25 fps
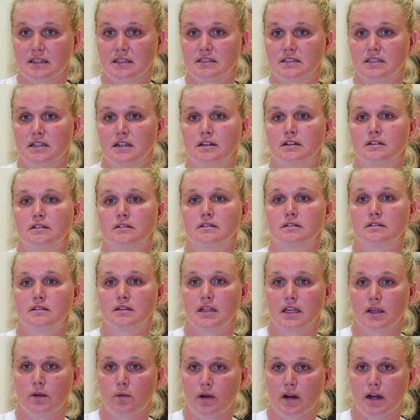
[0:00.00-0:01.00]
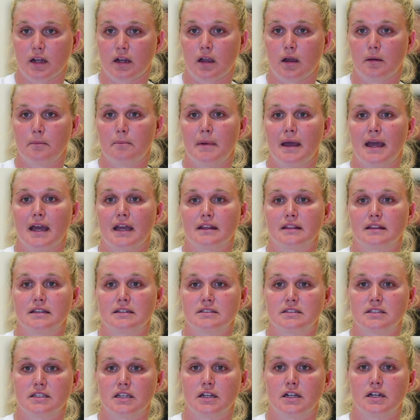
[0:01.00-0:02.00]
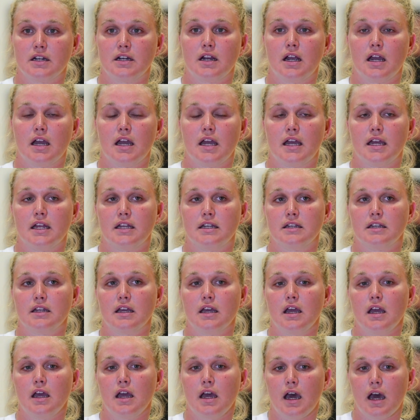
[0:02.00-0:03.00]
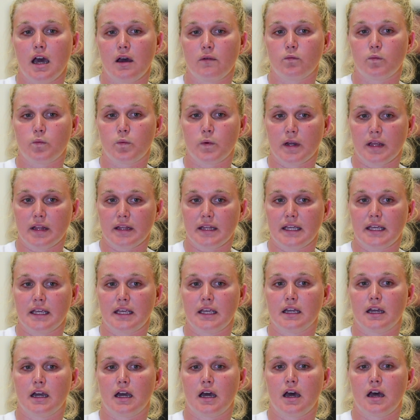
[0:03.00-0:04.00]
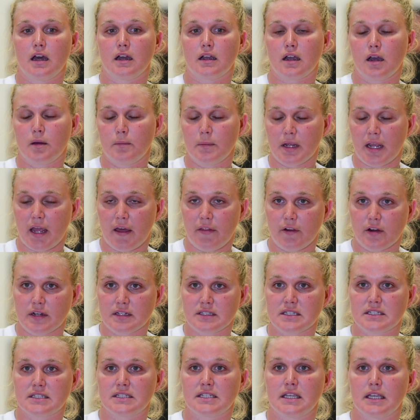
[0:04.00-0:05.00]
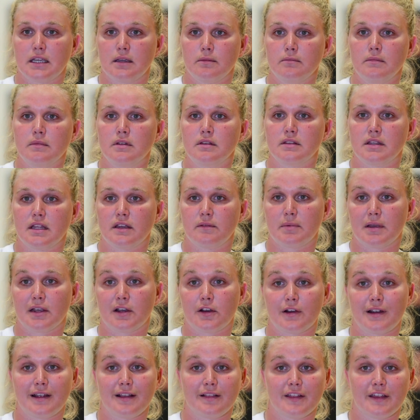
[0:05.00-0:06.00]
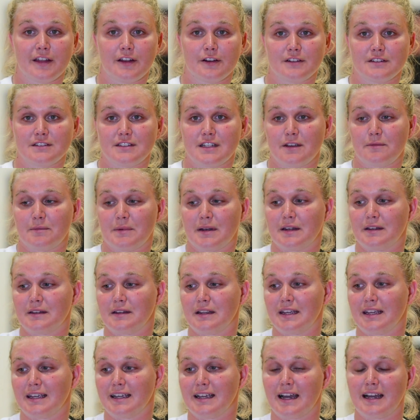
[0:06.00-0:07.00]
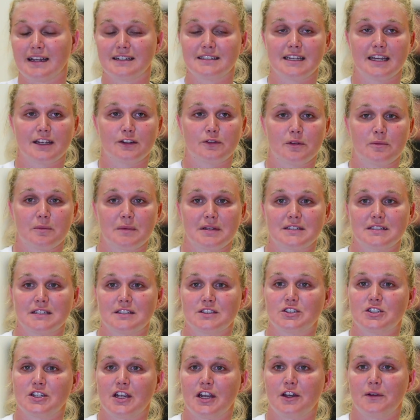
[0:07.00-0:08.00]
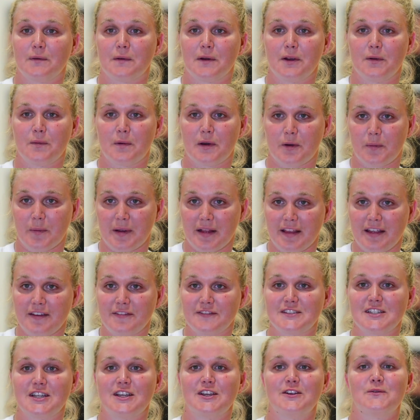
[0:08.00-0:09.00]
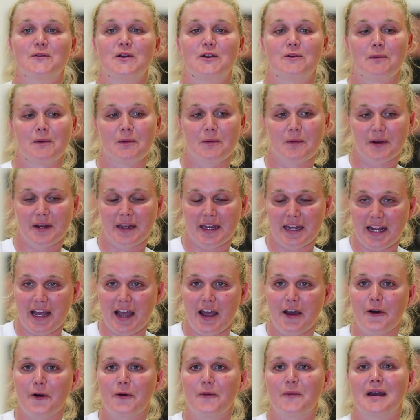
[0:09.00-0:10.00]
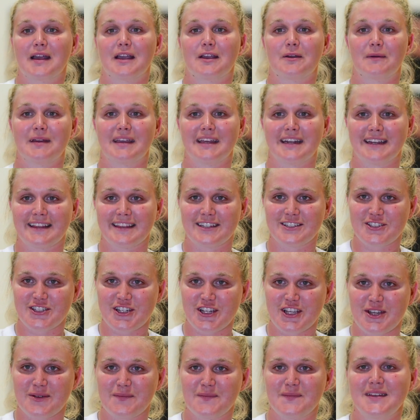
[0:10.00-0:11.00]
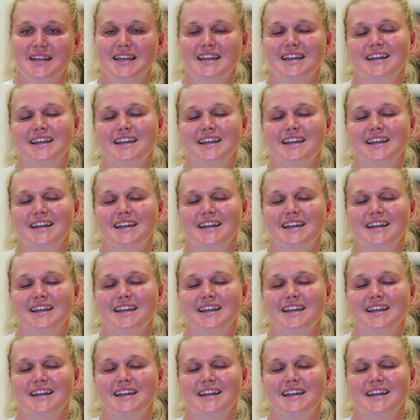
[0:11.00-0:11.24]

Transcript: this year. They want to come back this year and really come together as a team. They've been great leaders. They've been in contact with me since January. When are we lifting? When are we working out? When can we get in the gym?